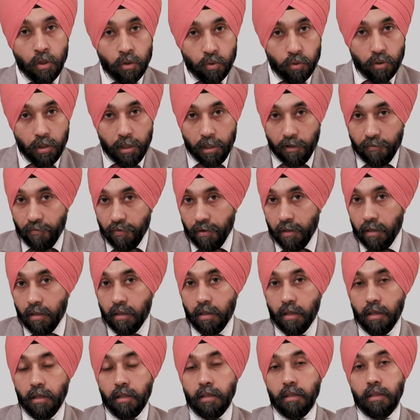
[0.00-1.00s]
So the
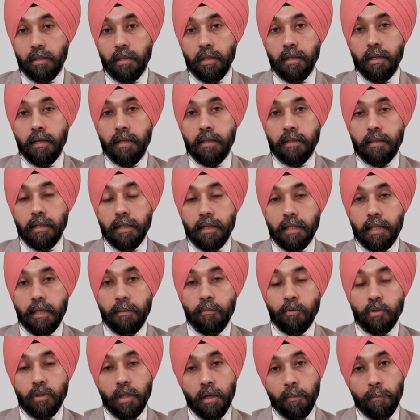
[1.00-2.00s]
difference is that
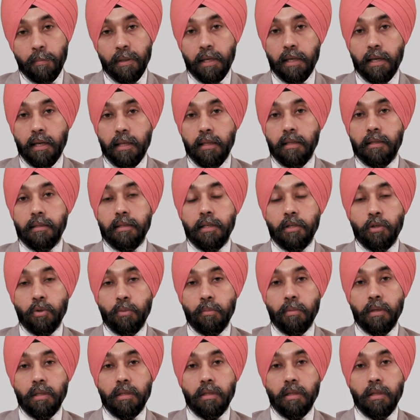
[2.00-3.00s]
chemotherapy kills the
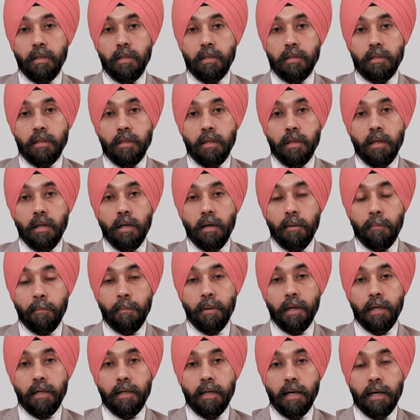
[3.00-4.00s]
tumor cells,
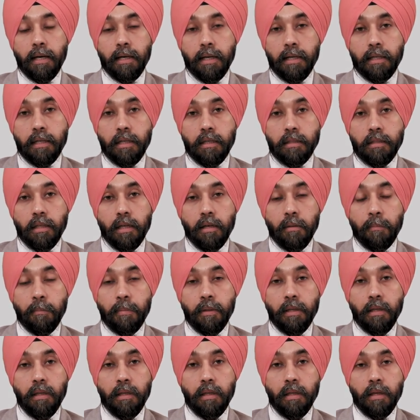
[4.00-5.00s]
but targeted
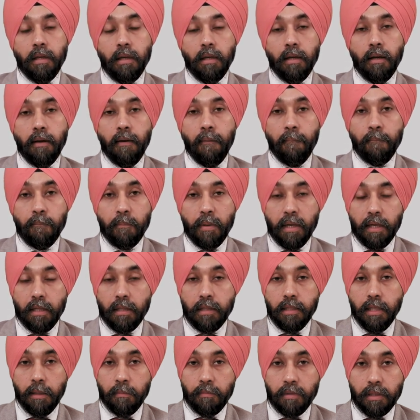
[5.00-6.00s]
therapy makes
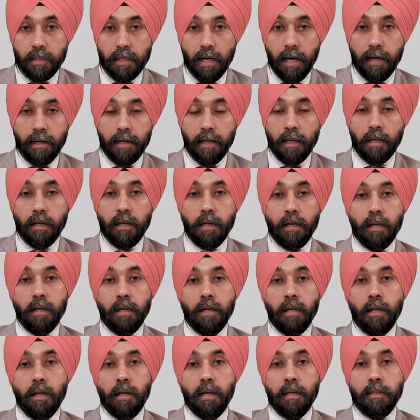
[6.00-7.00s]
them static.
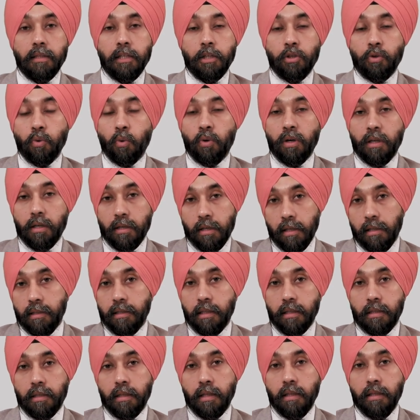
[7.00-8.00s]
They don't kill
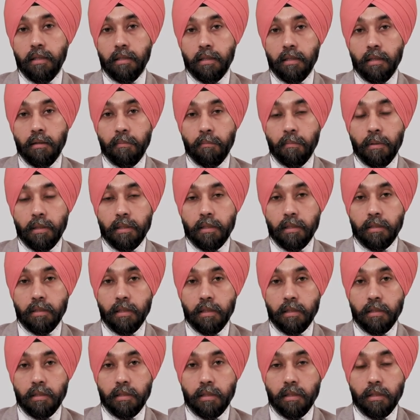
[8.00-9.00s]
the cells, but they
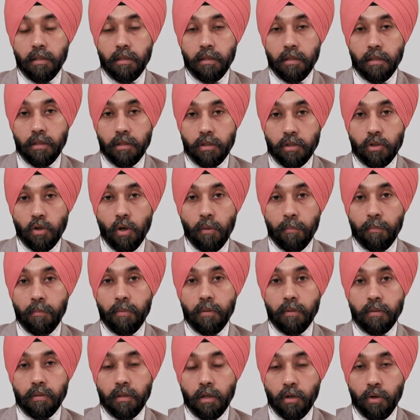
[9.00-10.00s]
just
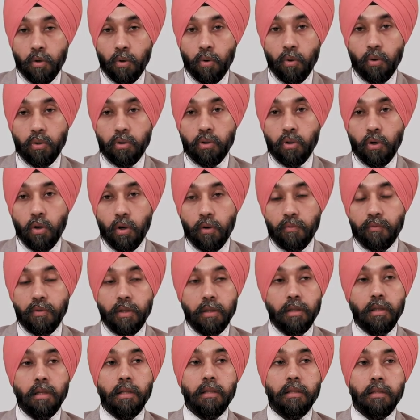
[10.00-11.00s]
stop the growth of the
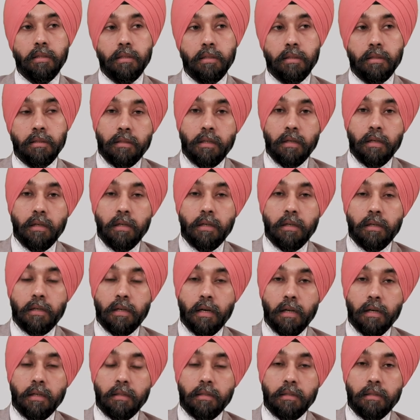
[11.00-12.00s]
cells. The
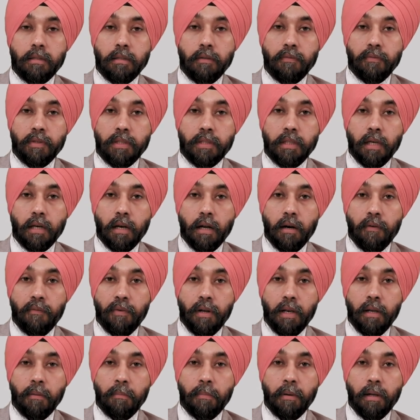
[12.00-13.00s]
drugs which are
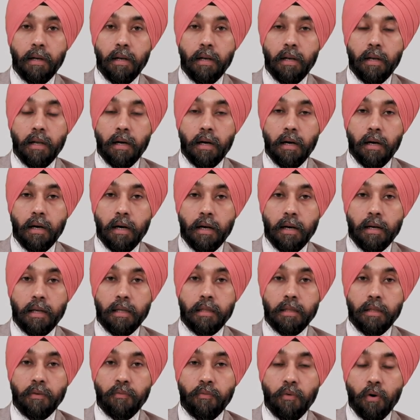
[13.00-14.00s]
available are
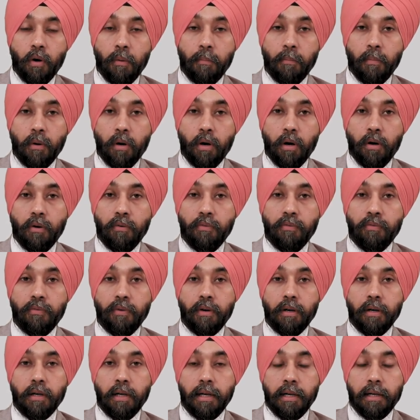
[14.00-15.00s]
in the form
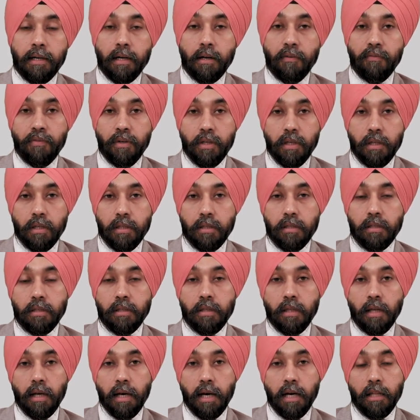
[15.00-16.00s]
of
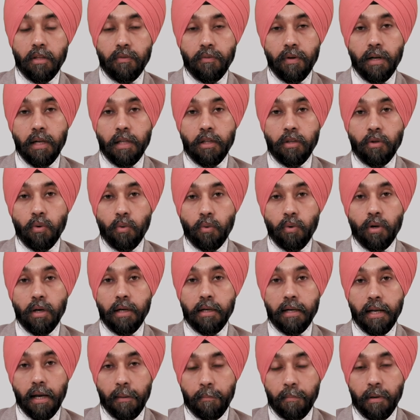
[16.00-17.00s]
intravenous as well as oral
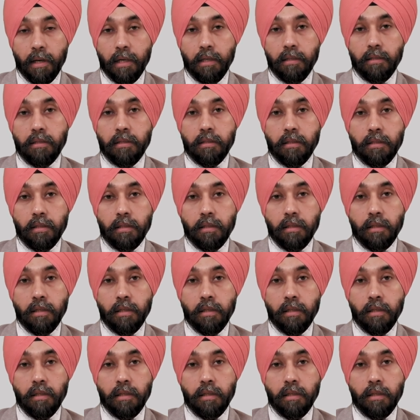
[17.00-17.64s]
tablets.